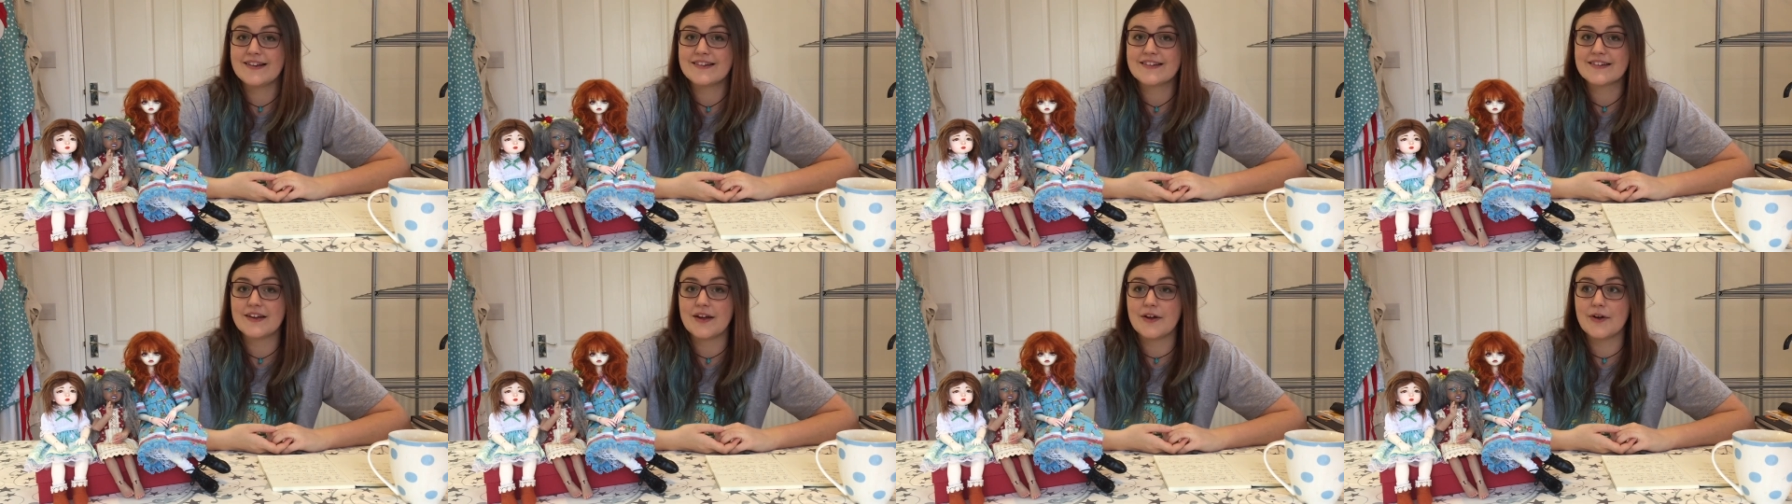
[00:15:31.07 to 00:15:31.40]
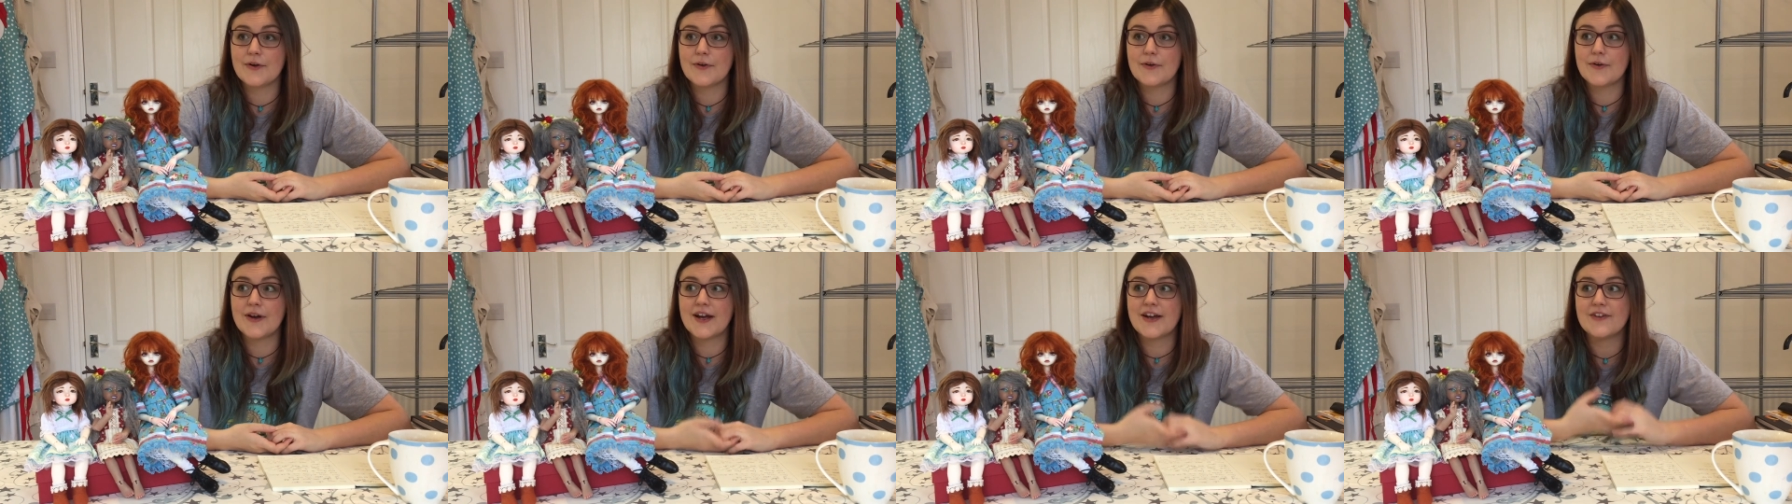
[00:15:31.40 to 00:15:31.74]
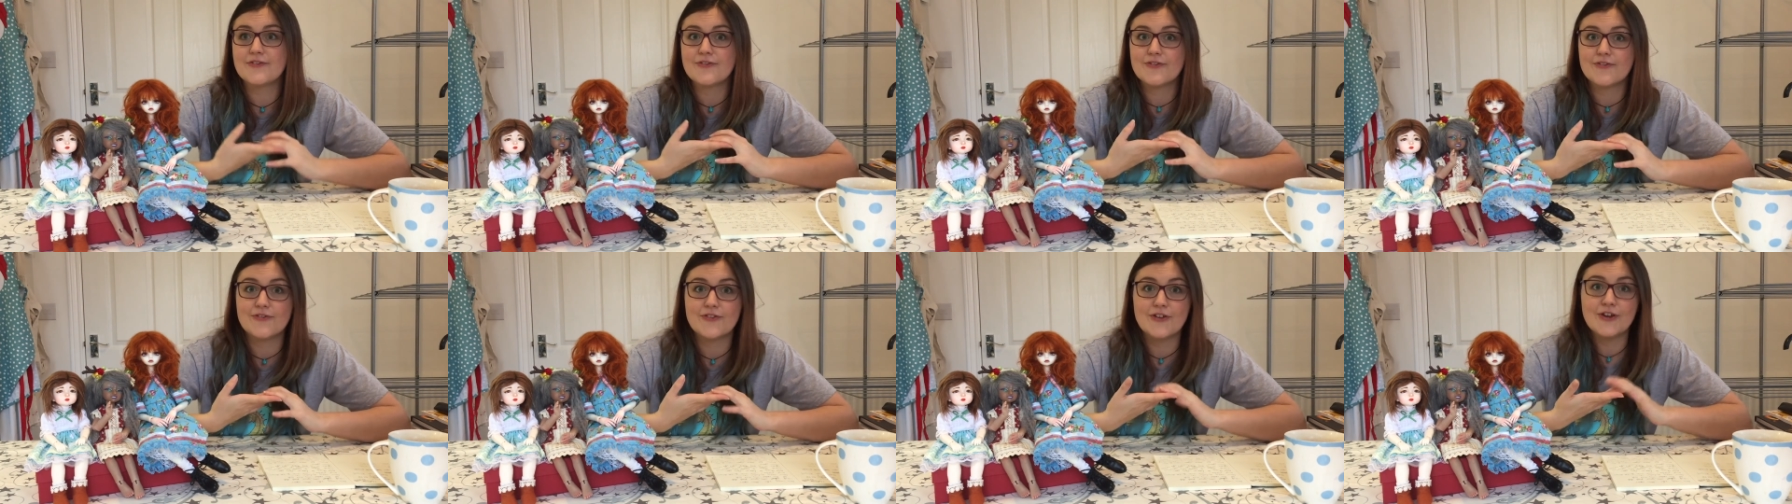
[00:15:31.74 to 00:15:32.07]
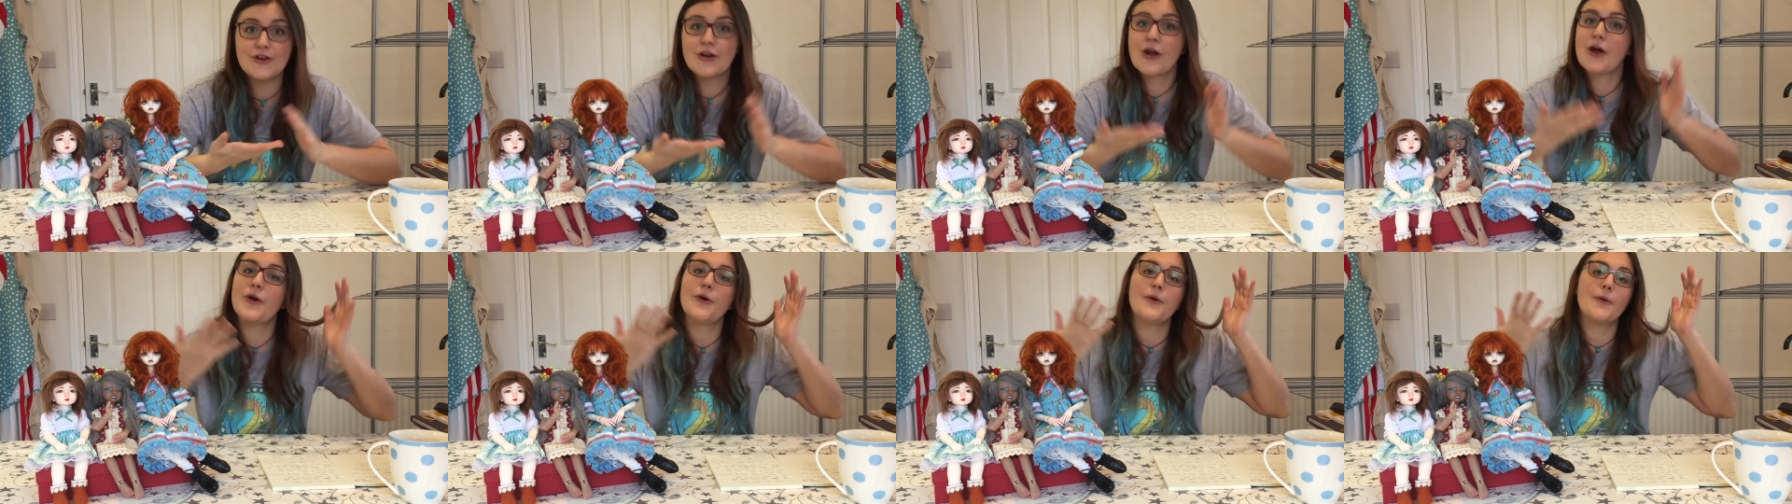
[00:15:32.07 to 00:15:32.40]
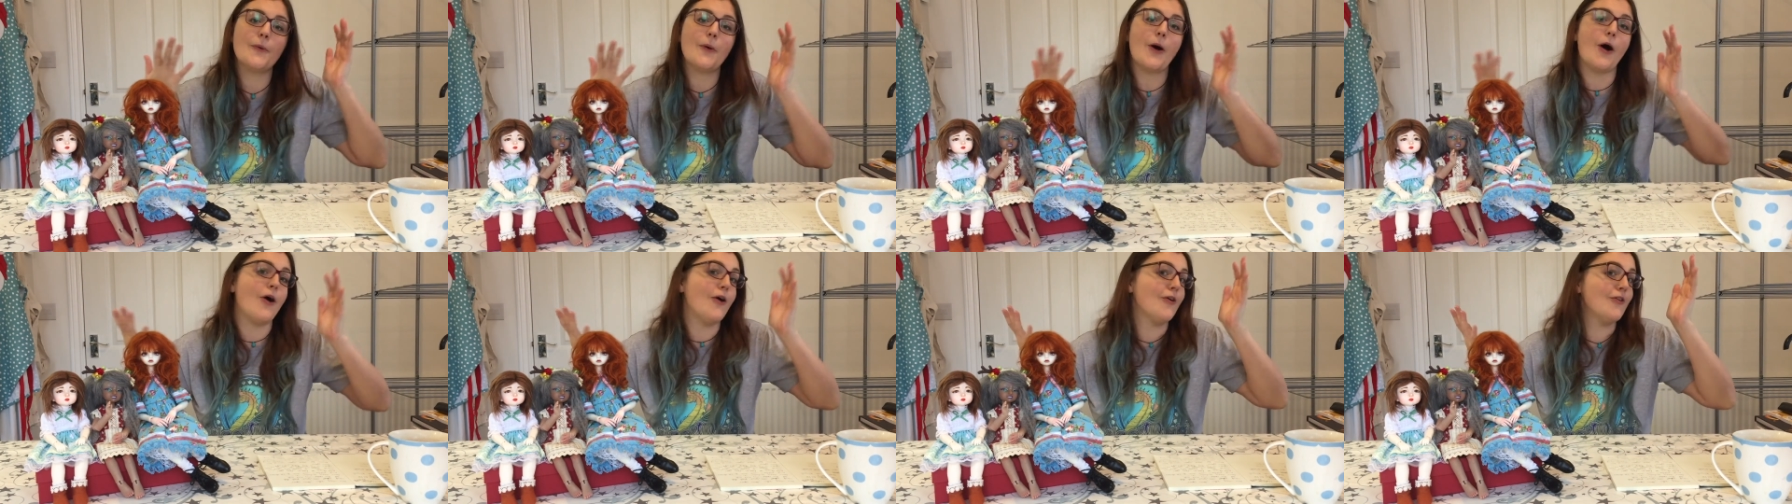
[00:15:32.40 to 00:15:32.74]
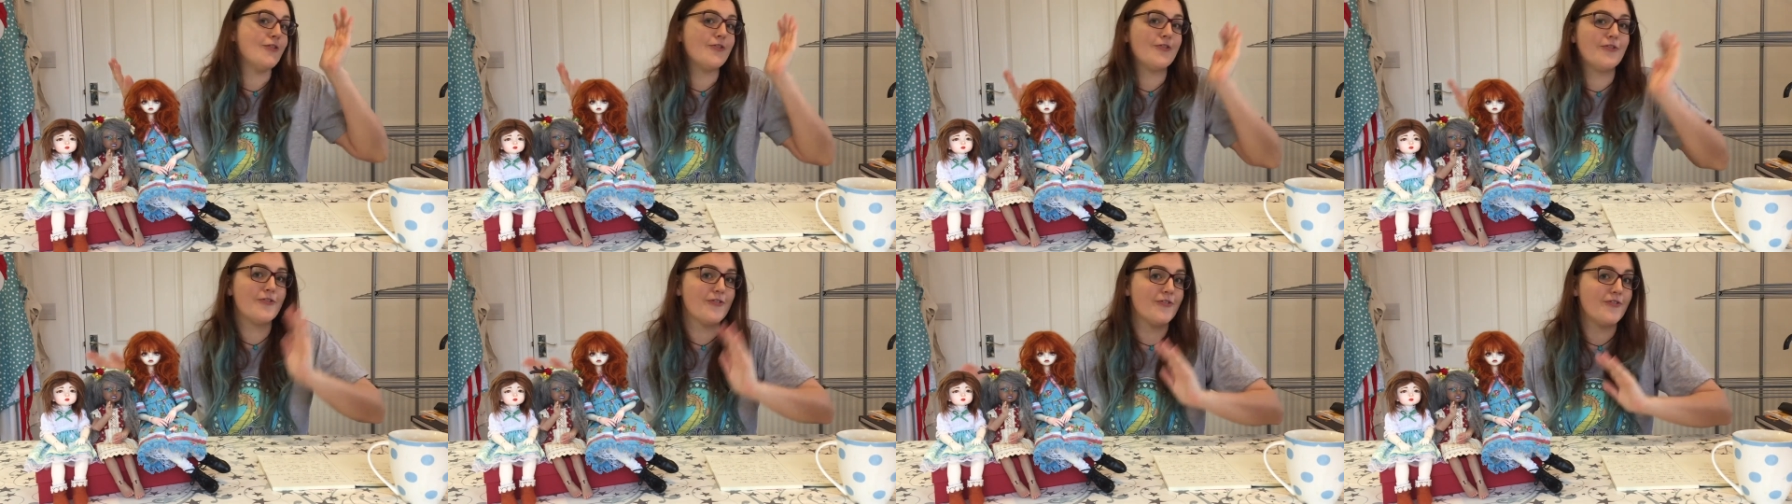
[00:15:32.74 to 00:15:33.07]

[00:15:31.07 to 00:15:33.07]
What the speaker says: So if you know of